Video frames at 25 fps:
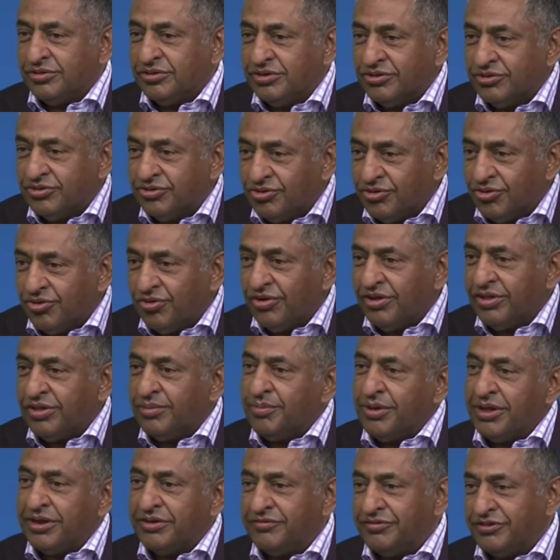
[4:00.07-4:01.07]
enjoy the
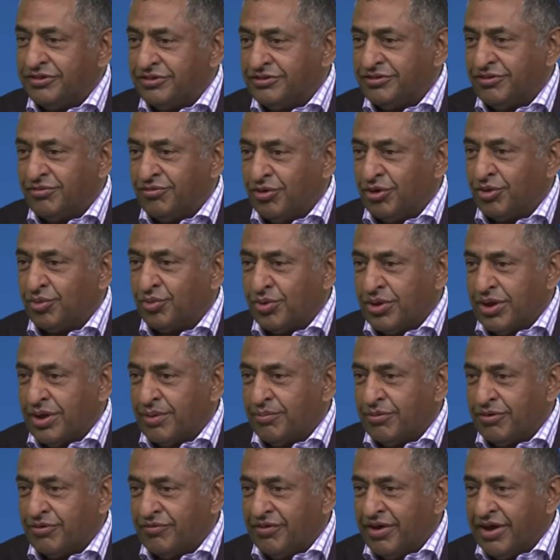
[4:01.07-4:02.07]
benefits of what we are
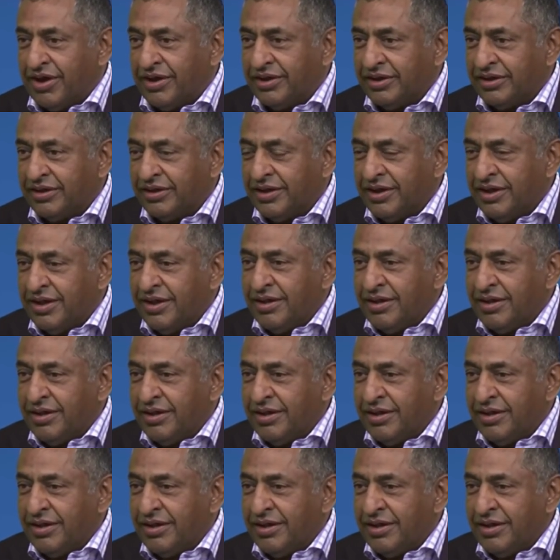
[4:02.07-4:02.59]
providing